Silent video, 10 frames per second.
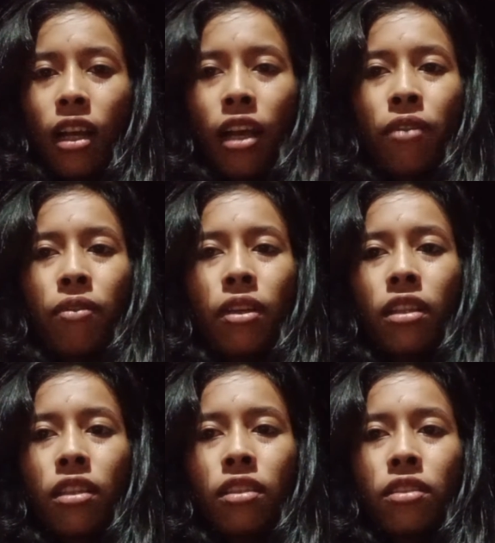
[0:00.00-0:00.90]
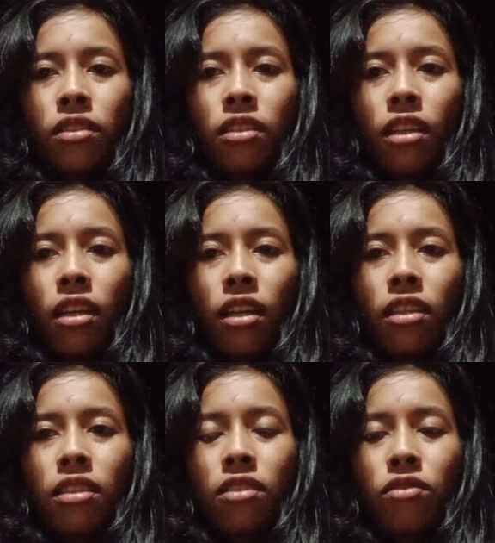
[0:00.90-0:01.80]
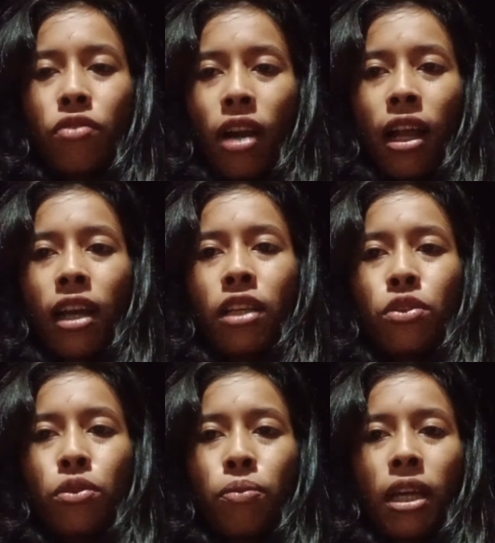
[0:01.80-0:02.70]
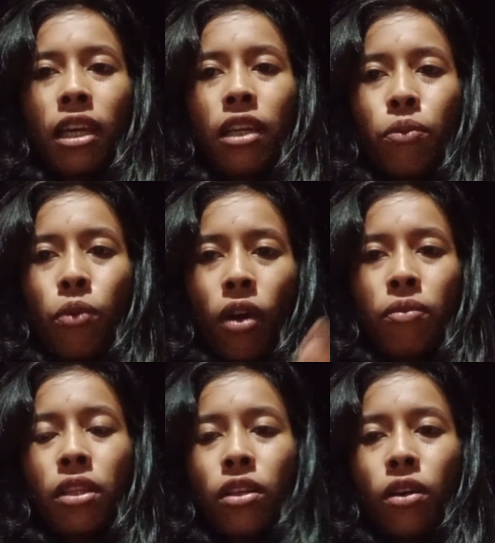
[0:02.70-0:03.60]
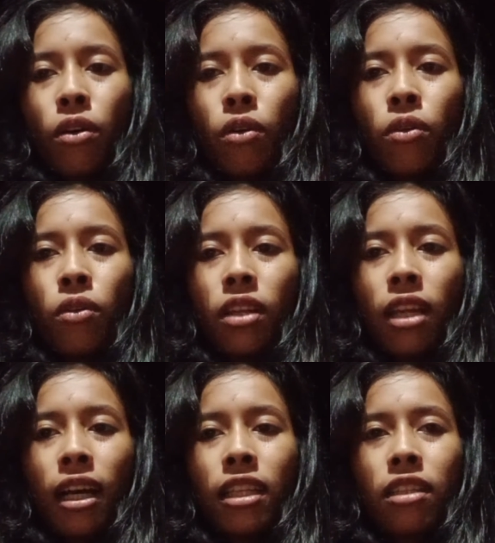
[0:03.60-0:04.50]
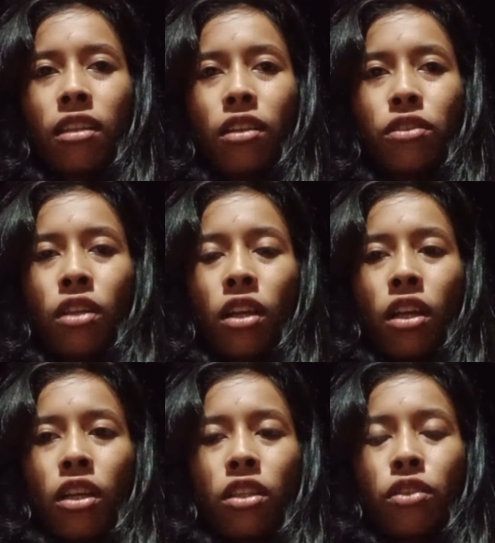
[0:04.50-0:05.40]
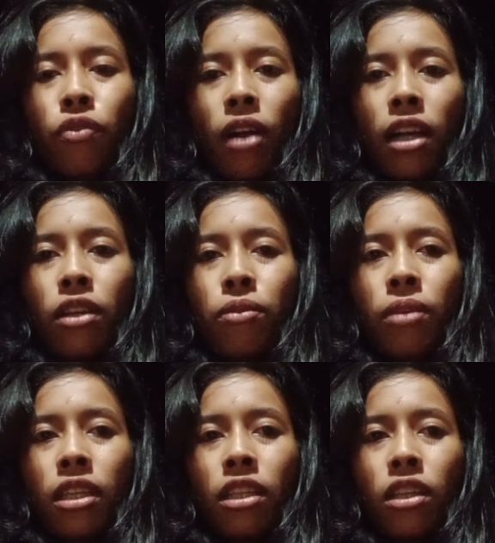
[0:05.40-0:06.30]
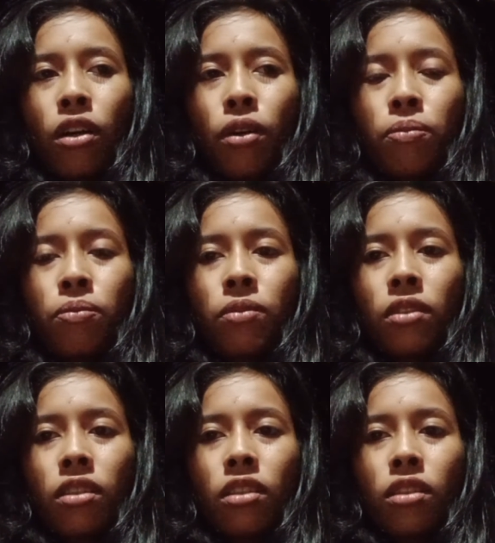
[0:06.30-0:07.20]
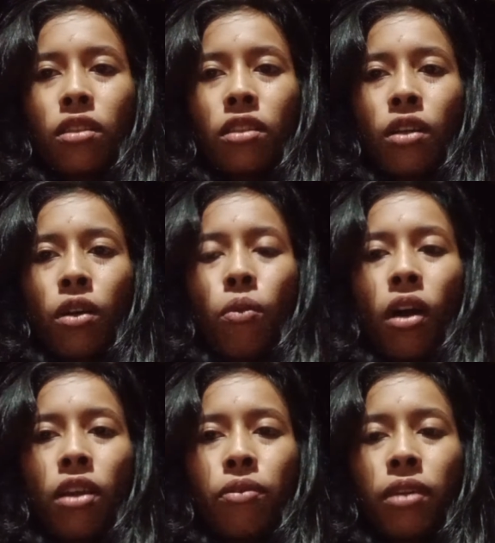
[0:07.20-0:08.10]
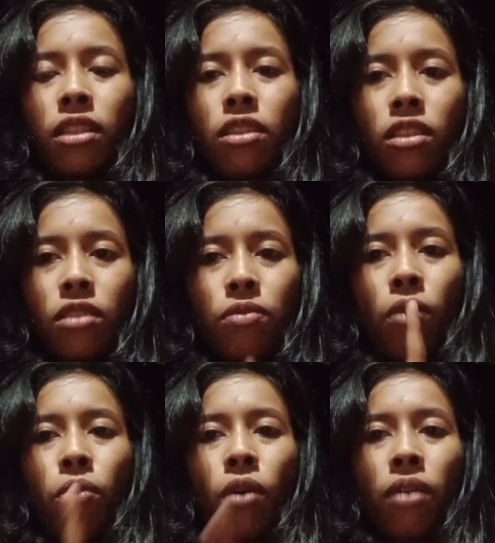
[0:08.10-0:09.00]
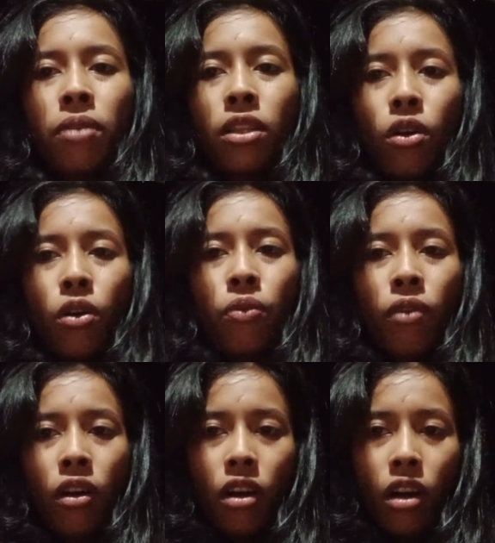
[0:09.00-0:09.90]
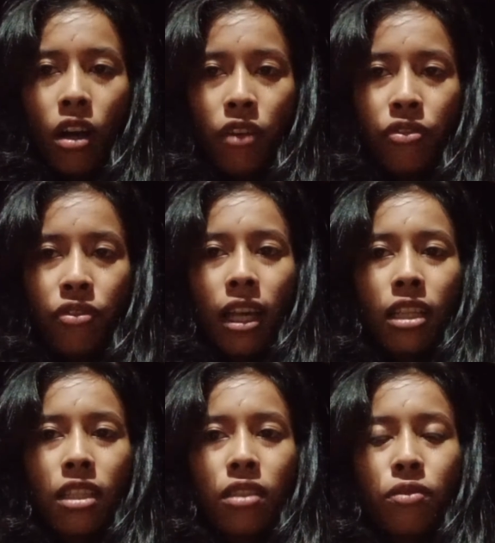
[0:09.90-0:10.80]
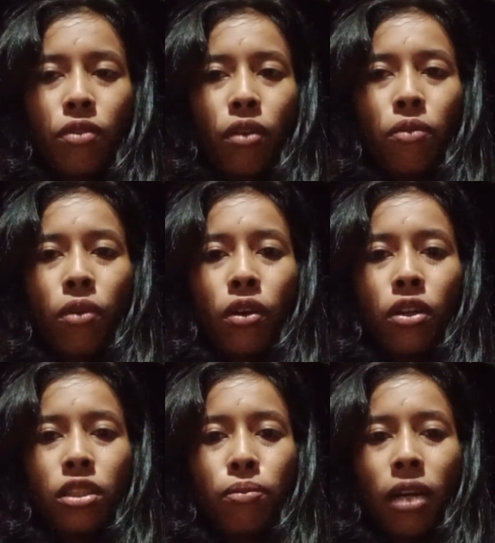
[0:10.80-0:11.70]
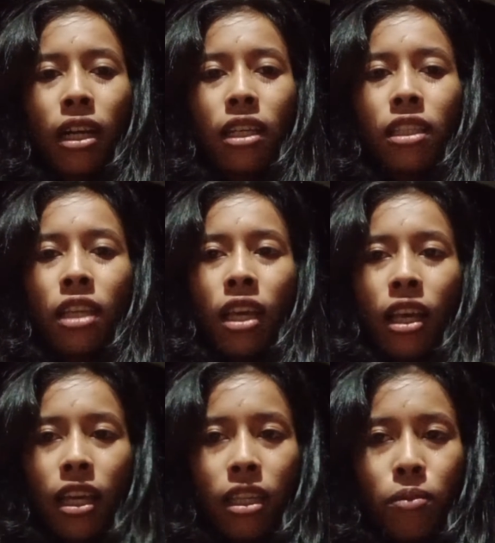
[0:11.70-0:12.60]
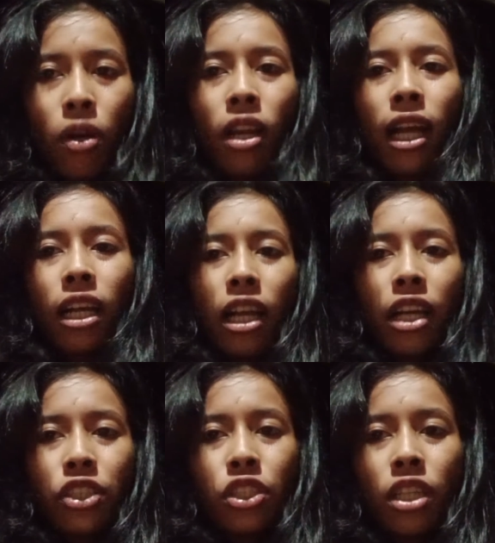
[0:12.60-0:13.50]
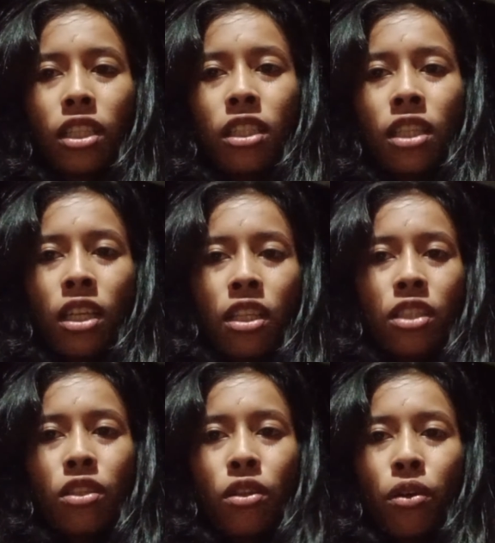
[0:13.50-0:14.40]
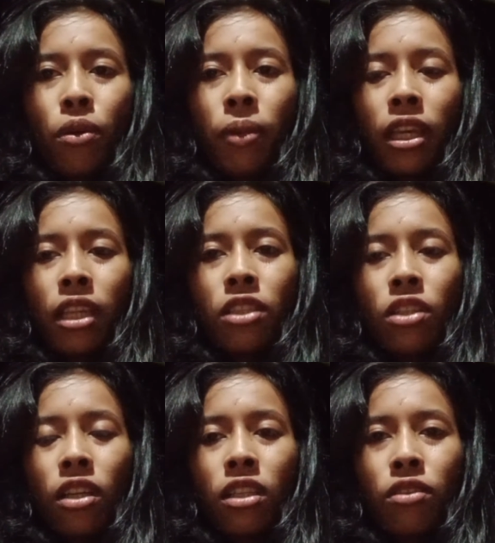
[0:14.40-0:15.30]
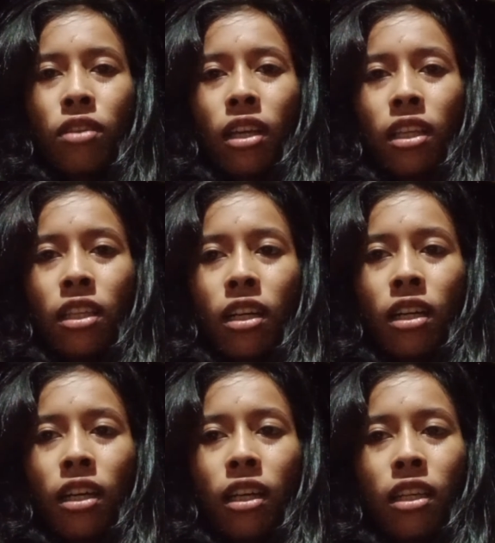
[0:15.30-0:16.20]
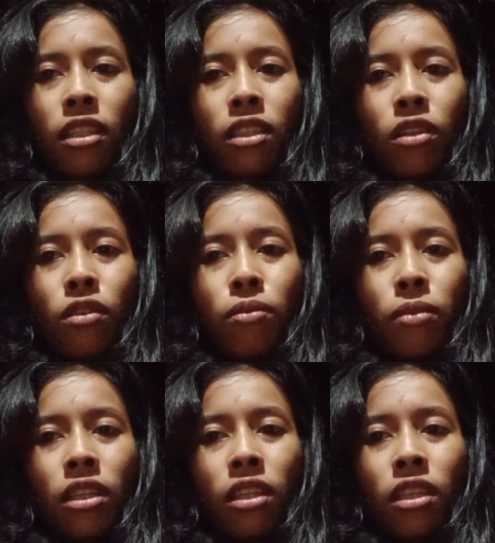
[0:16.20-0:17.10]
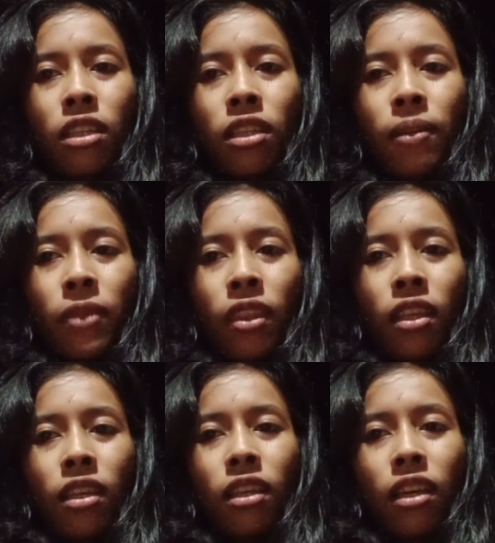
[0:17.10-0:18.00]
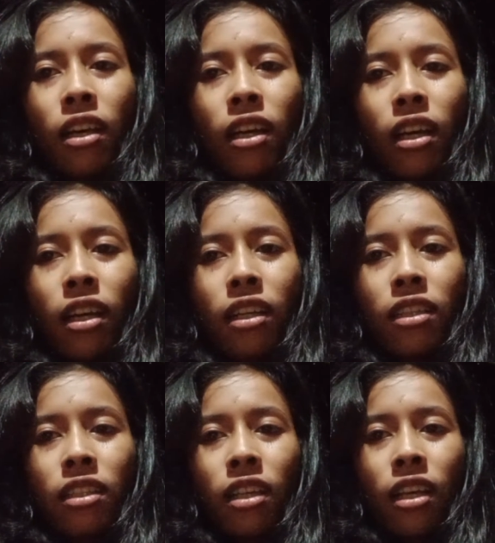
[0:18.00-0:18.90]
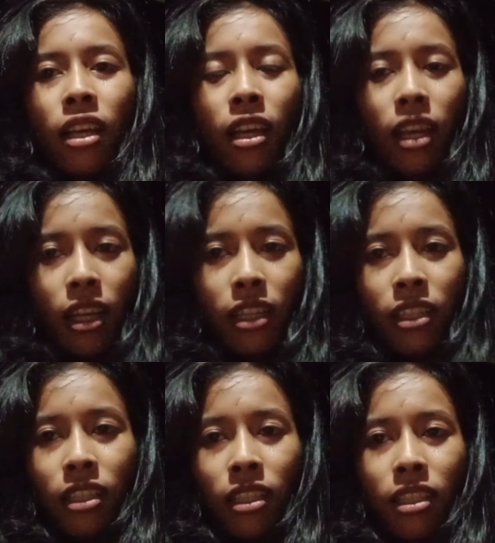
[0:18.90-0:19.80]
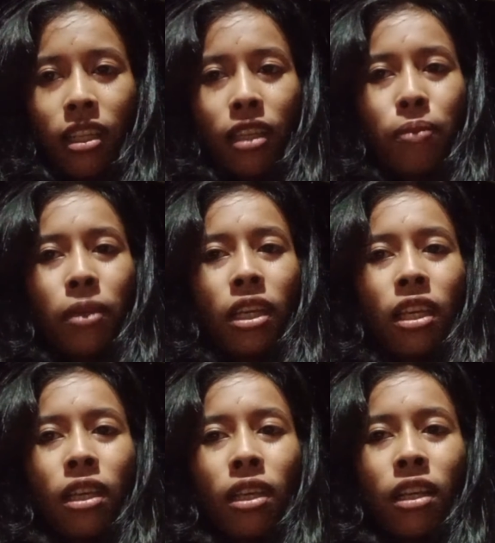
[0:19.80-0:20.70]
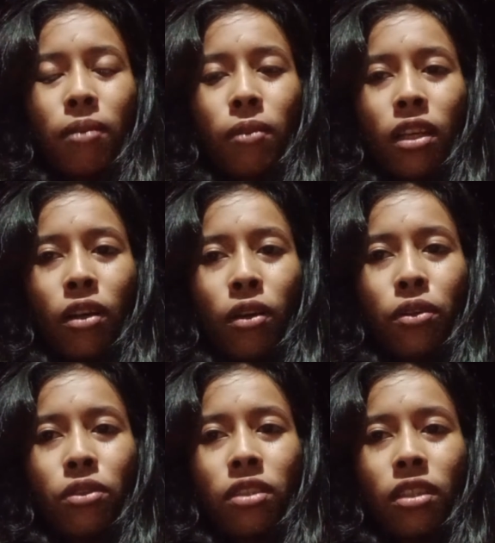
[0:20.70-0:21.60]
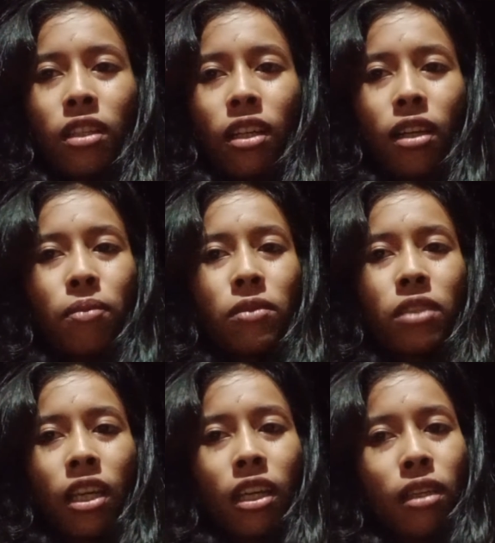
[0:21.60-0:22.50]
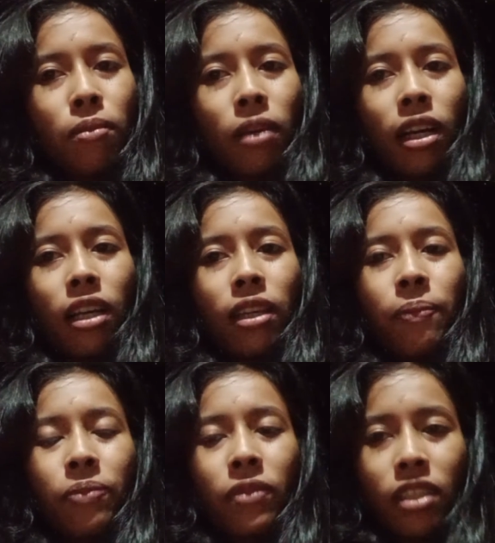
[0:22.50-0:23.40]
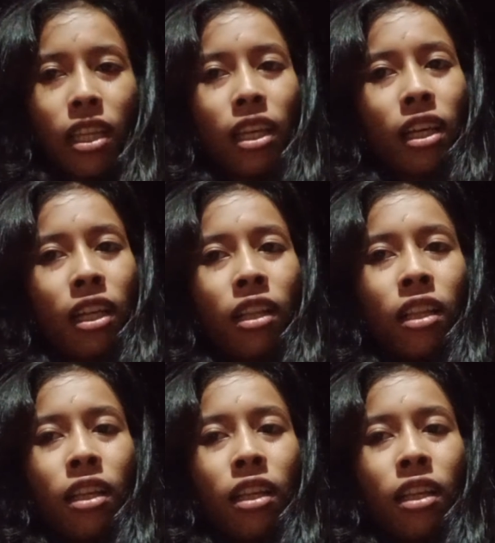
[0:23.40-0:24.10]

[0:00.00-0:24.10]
I will, yes, try to make one video, like twice a week or one a week for one video for our friend for watch my animal action. So please enjoy it together and don't be, yeah, angry me because I'm changing my channel.